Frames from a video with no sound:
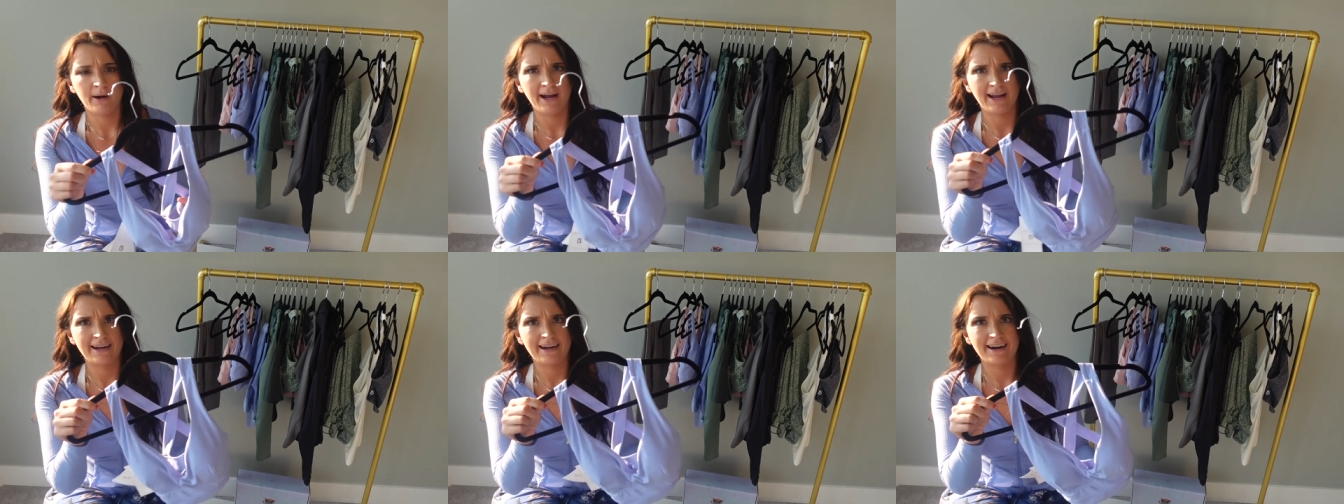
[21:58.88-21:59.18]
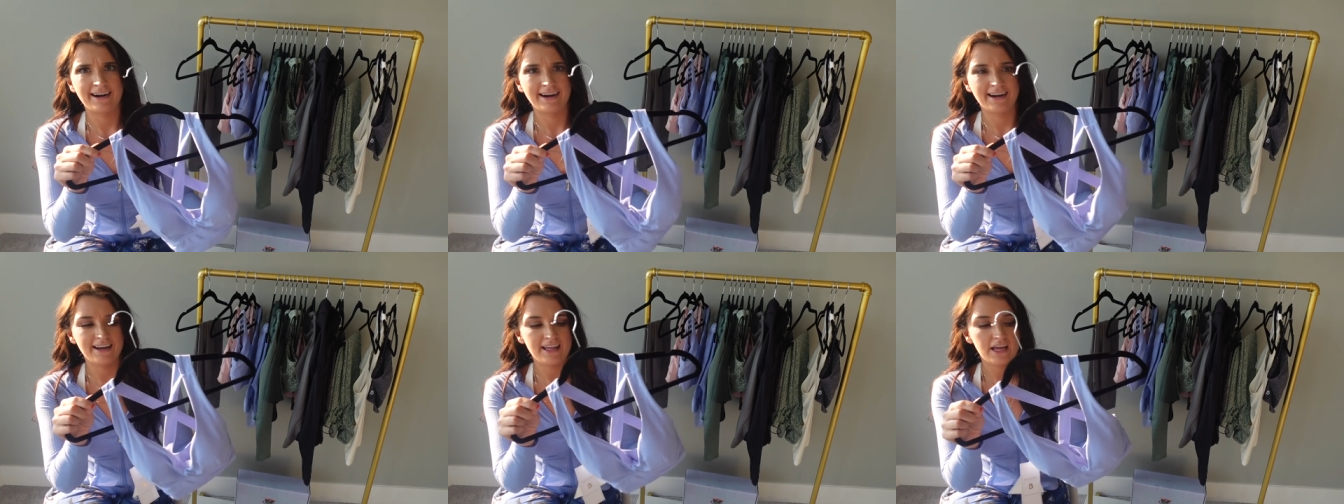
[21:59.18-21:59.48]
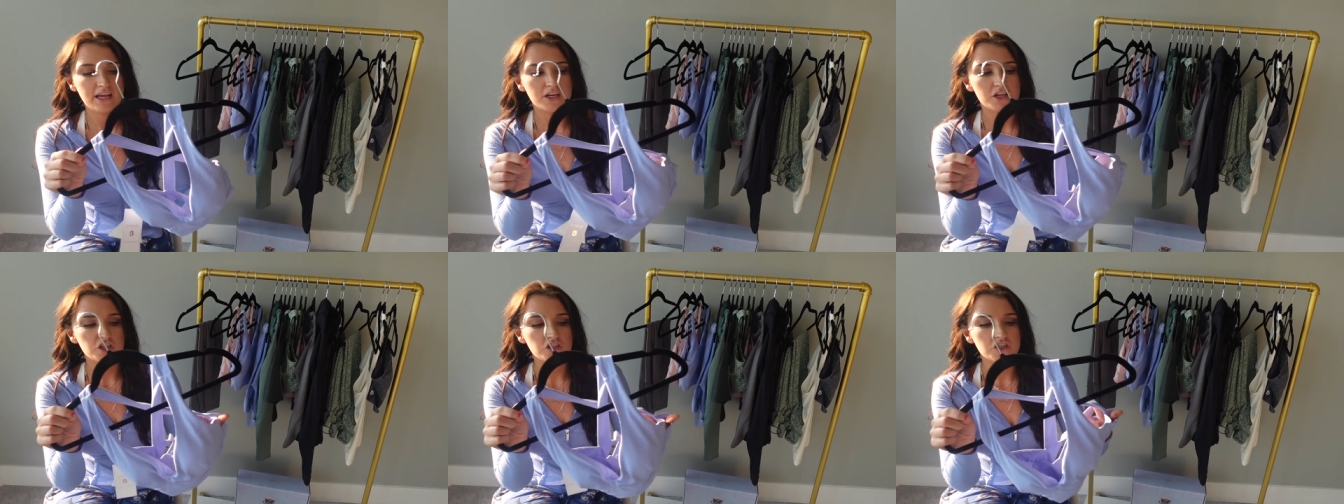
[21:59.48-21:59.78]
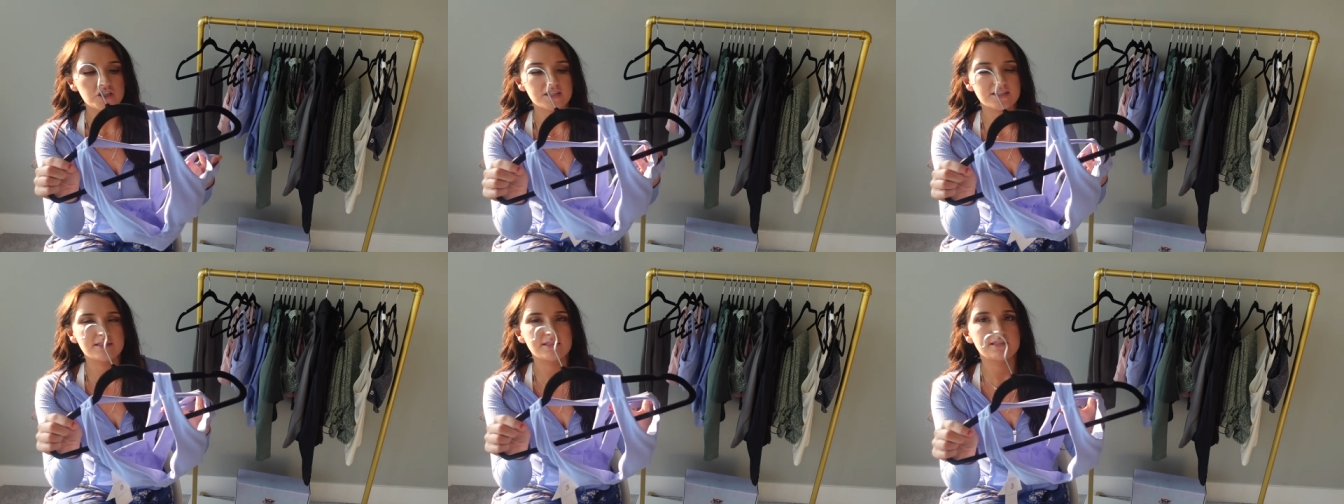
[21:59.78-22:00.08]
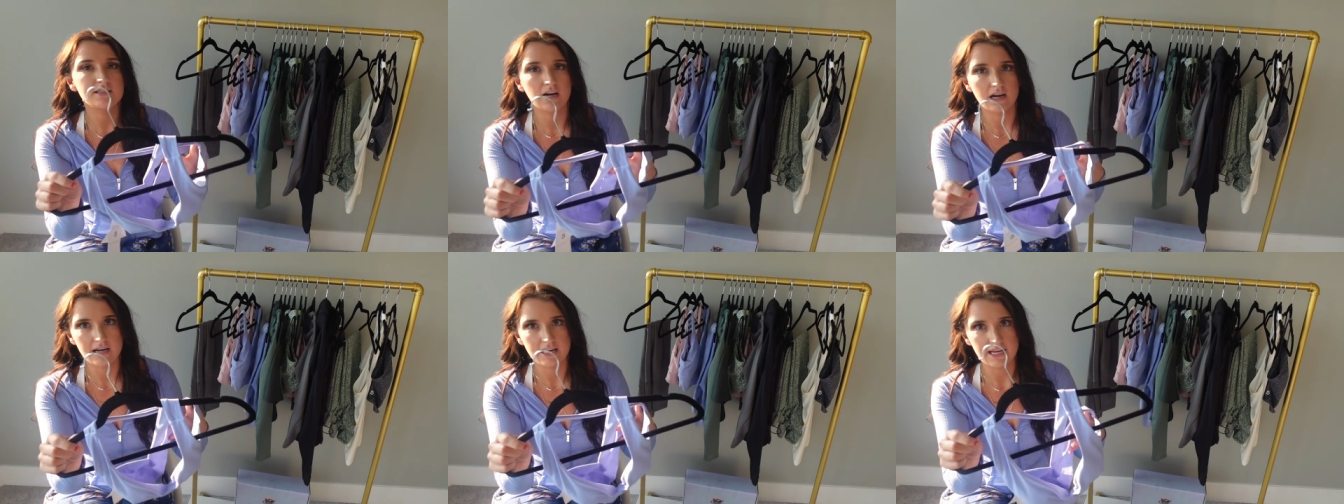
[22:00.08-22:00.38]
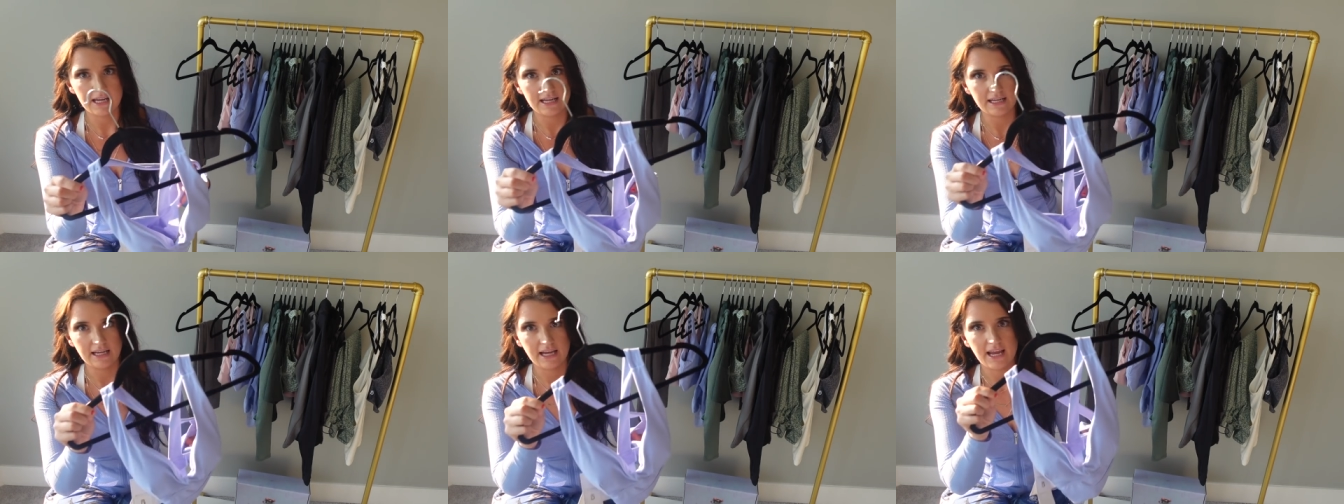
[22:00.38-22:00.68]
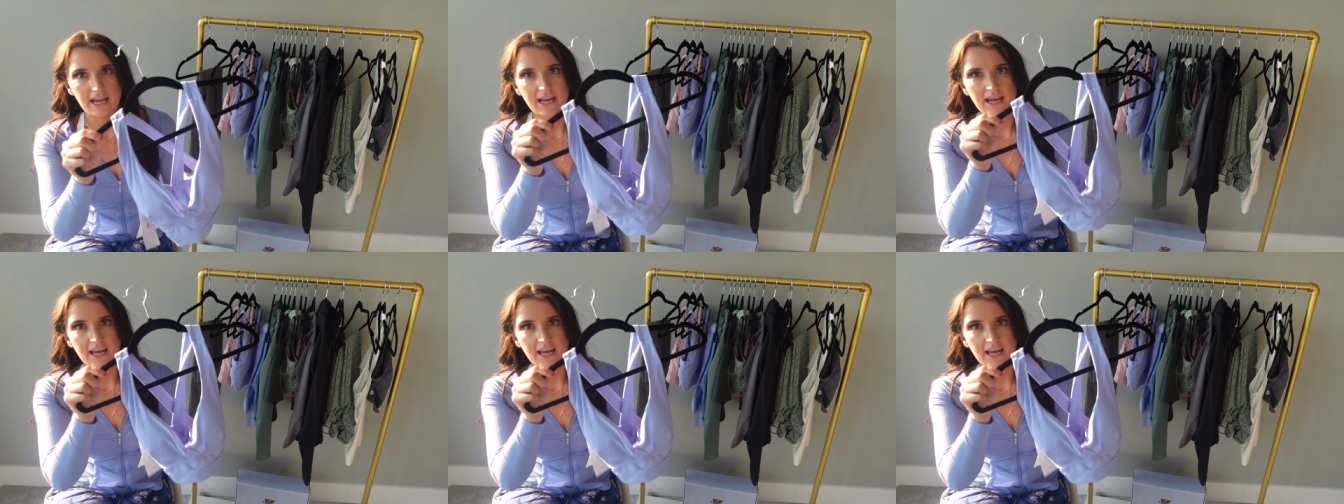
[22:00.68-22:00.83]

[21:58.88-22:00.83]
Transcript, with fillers: my God, it is just stunning.